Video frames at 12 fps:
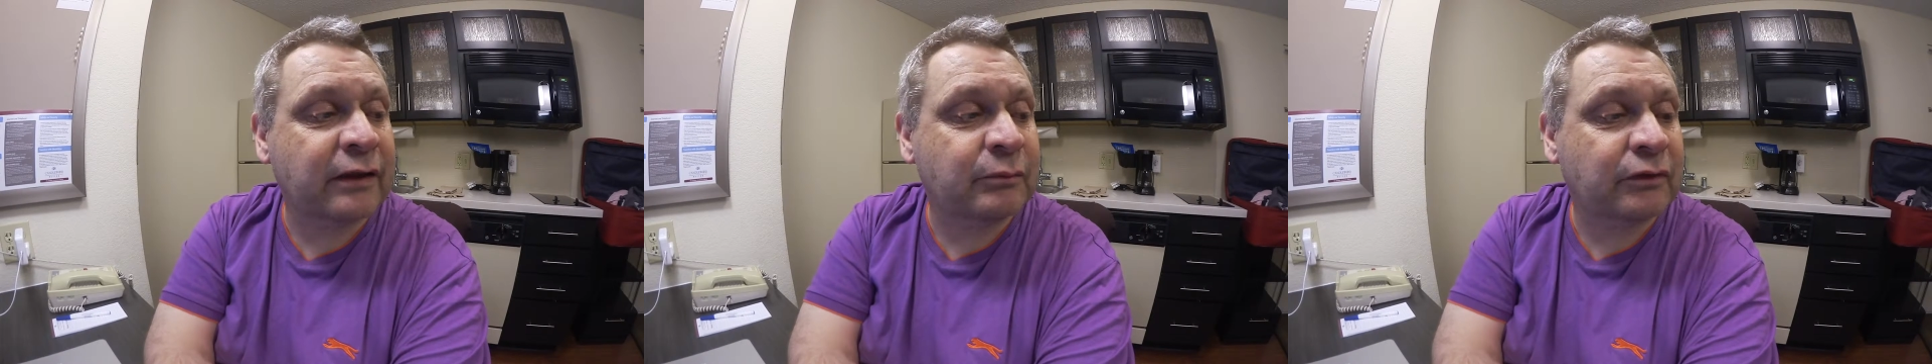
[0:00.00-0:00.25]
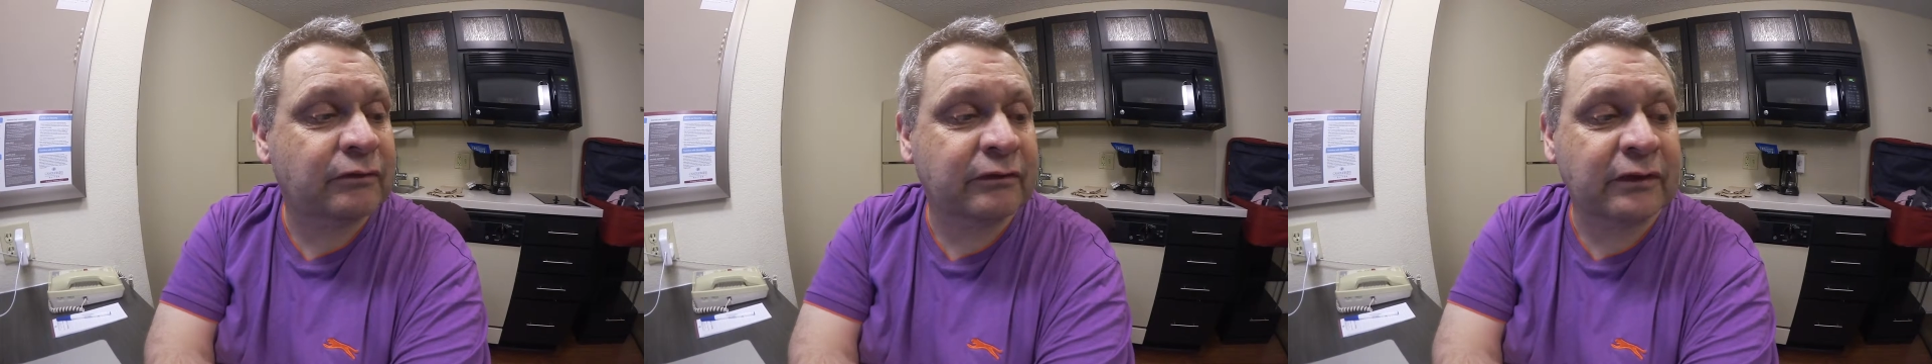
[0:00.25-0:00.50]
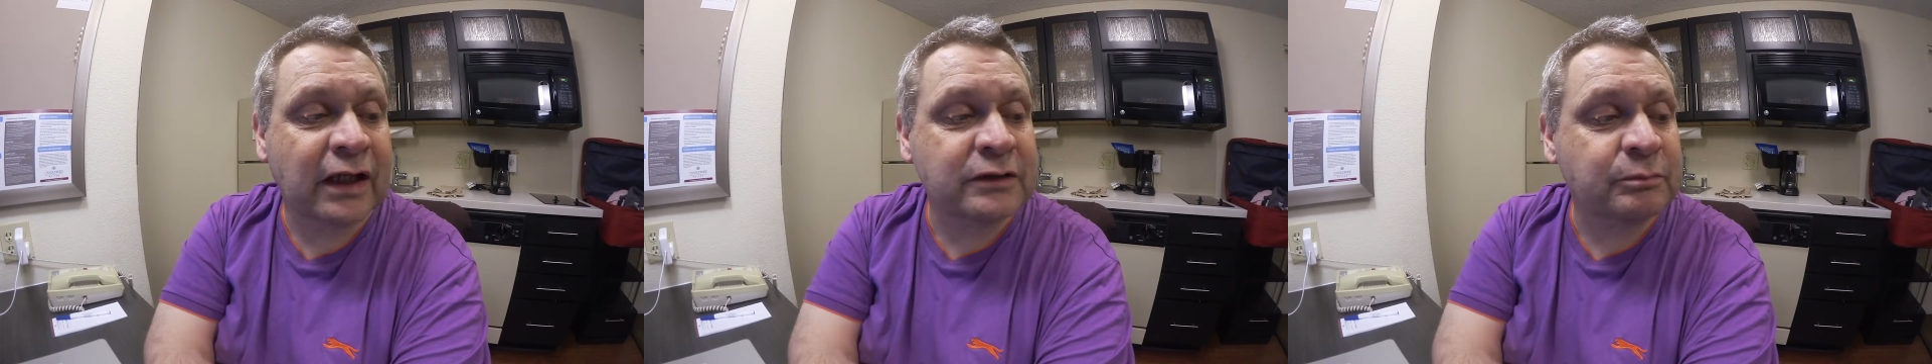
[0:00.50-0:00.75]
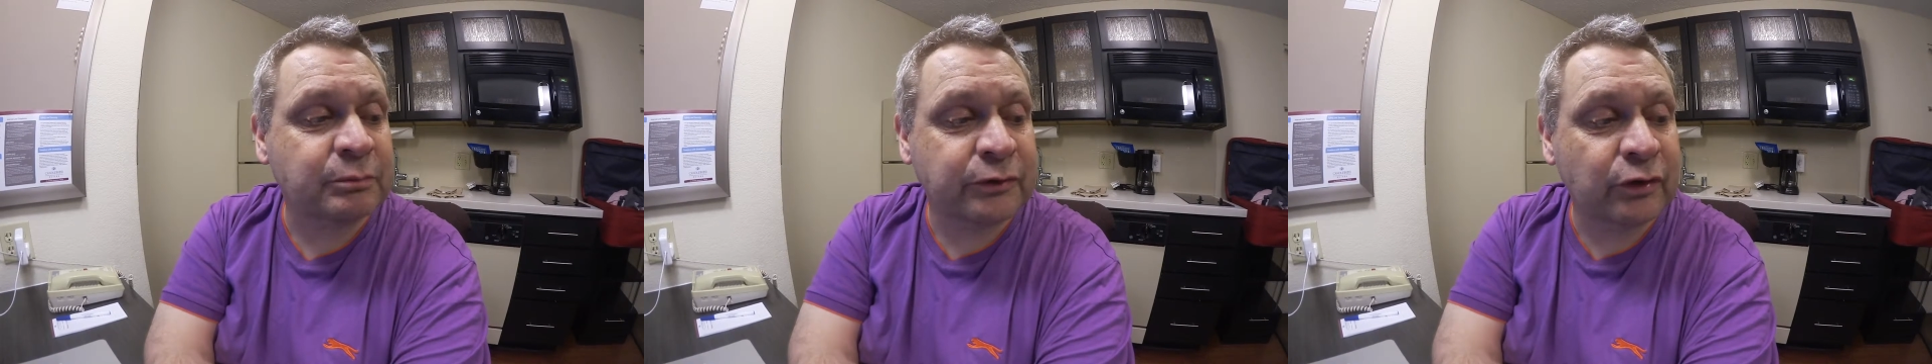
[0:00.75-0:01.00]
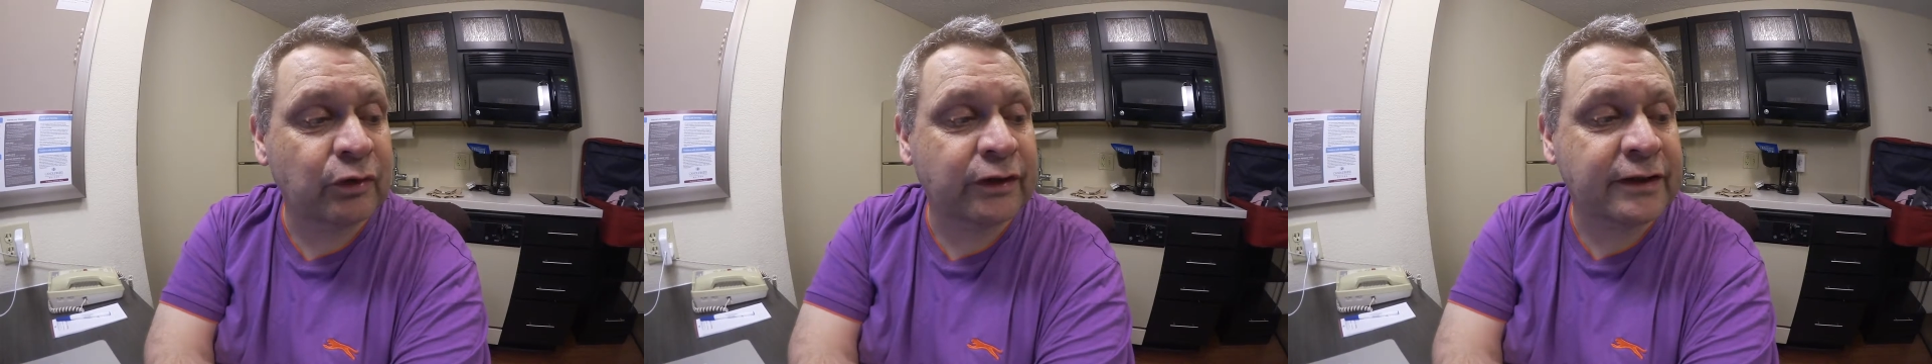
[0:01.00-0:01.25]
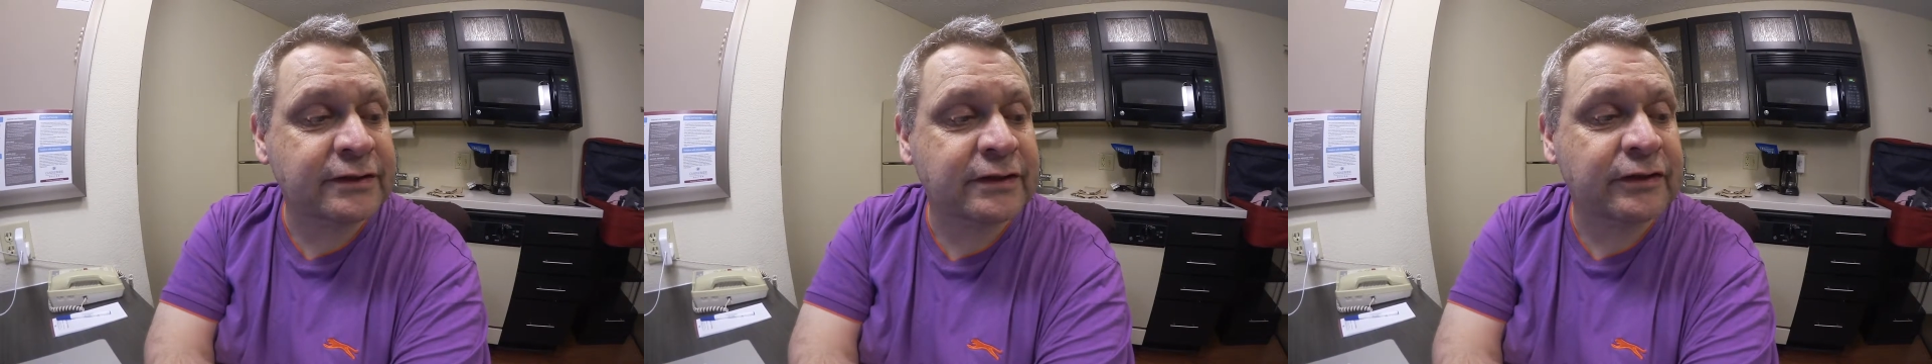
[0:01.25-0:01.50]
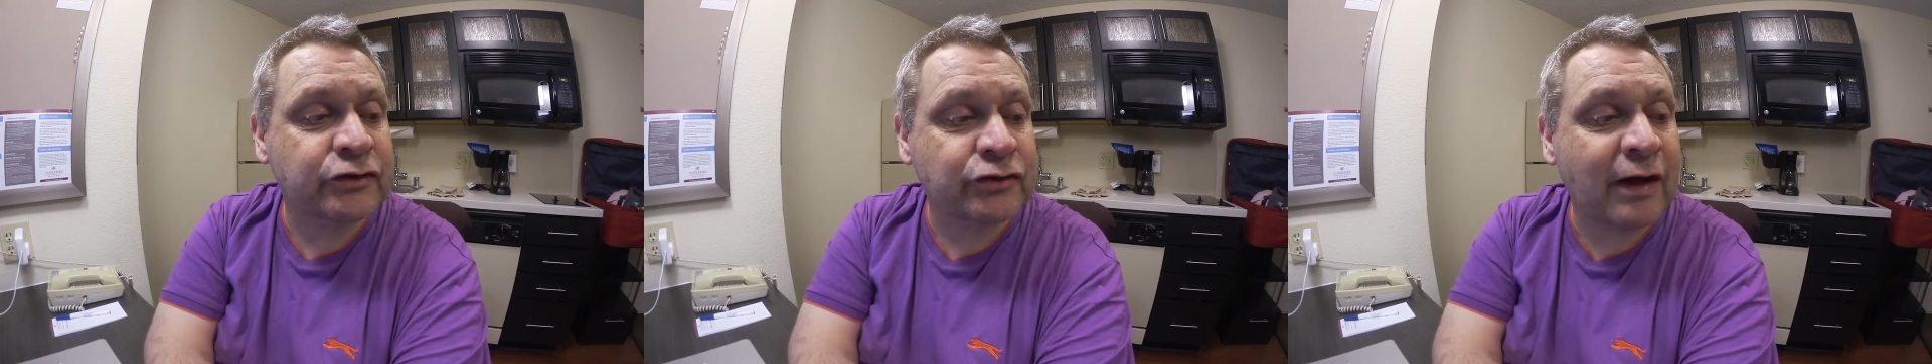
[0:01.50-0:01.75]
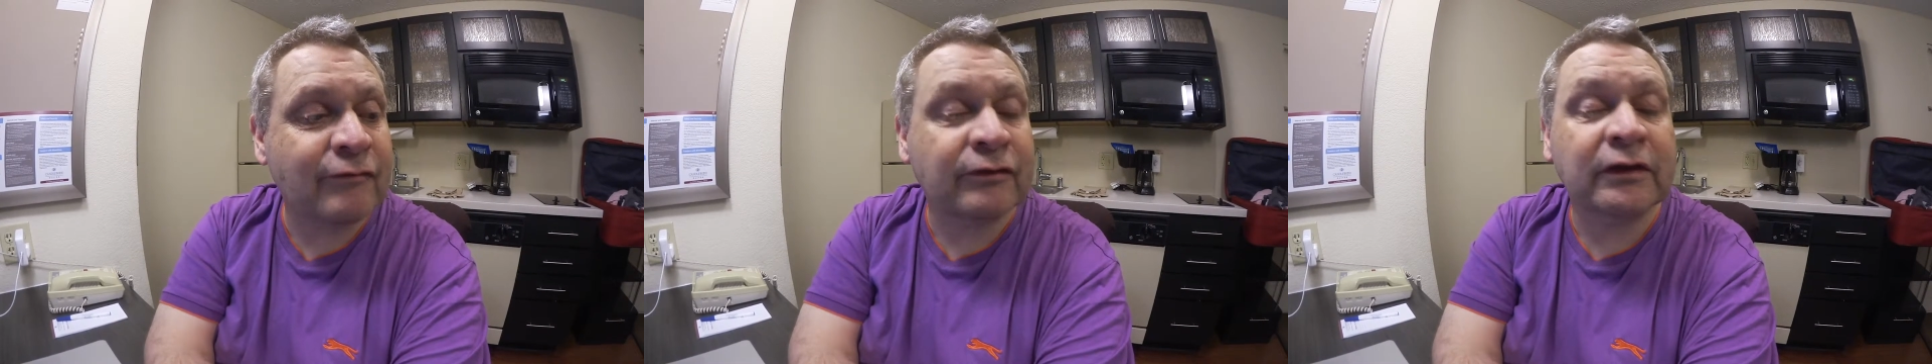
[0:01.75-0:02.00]
but that's purely because of the
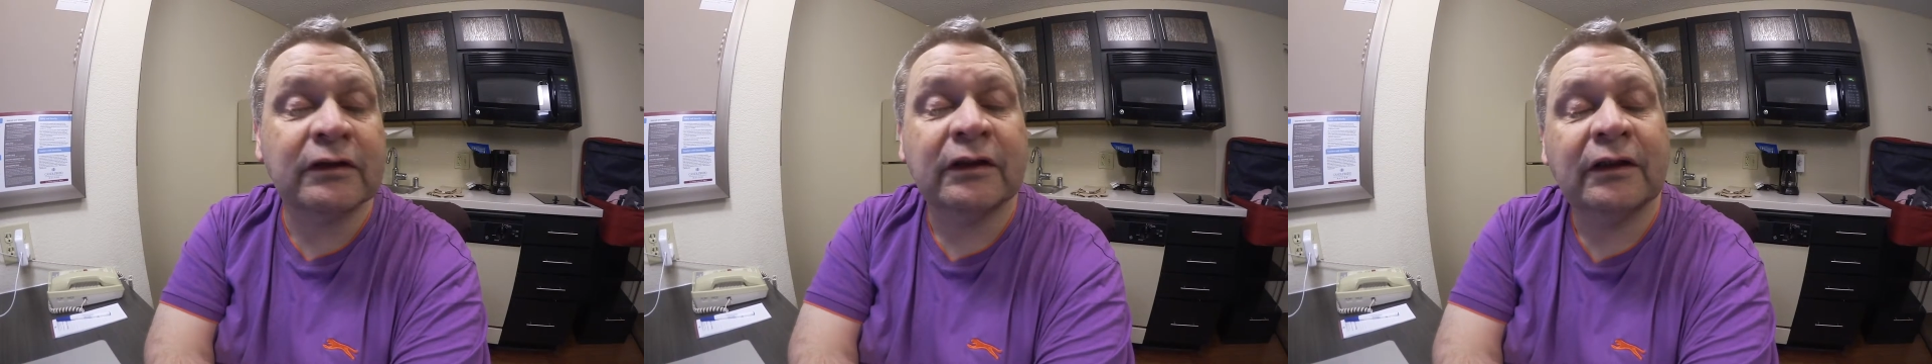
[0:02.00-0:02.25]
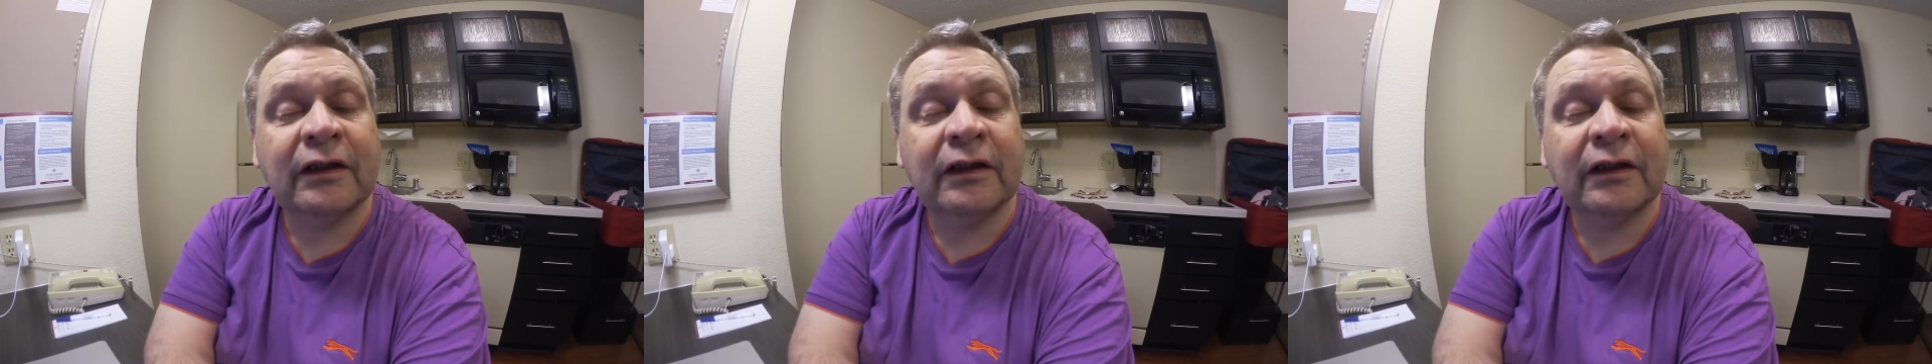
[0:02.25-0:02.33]
travel.